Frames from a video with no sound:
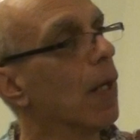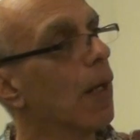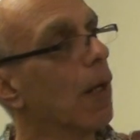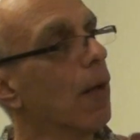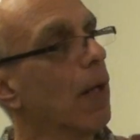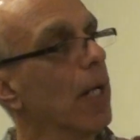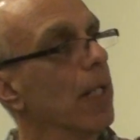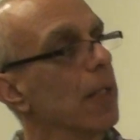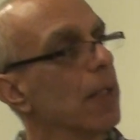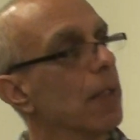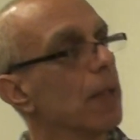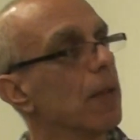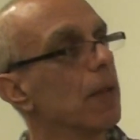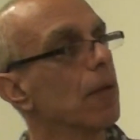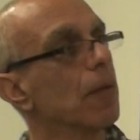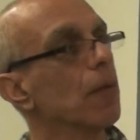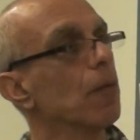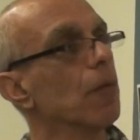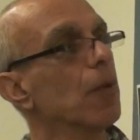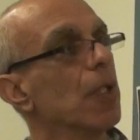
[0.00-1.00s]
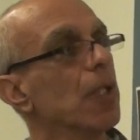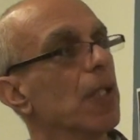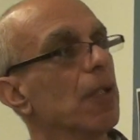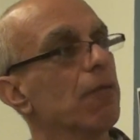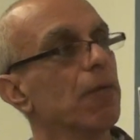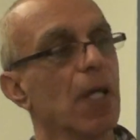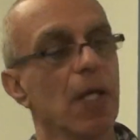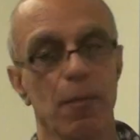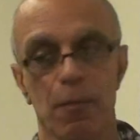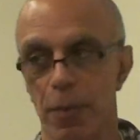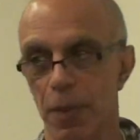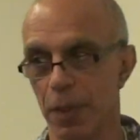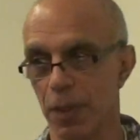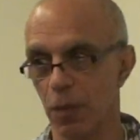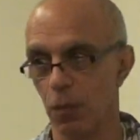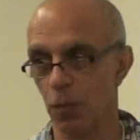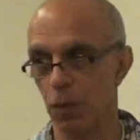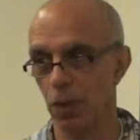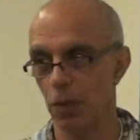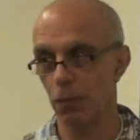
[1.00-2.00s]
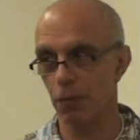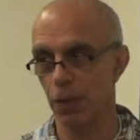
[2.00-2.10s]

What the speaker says: All right? 185 plus 1